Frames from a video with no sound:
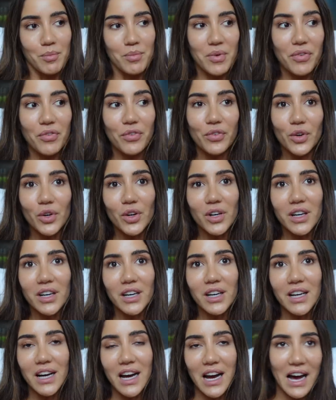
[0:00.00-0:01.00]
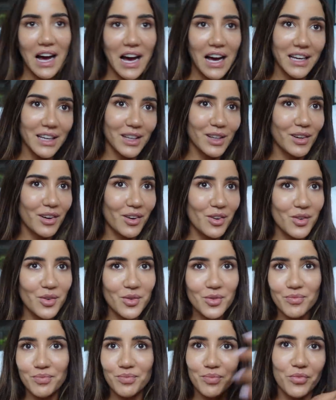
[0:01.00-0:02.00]
Before I
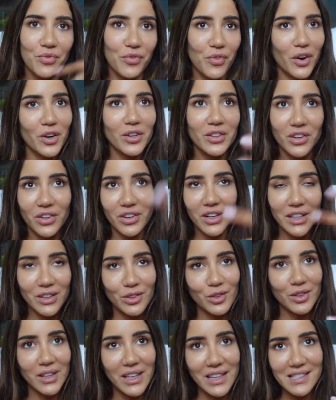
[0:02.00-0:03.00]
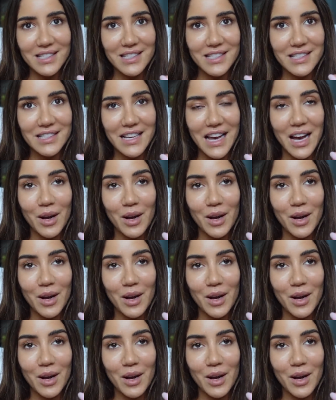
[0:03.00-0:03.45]
go further into this,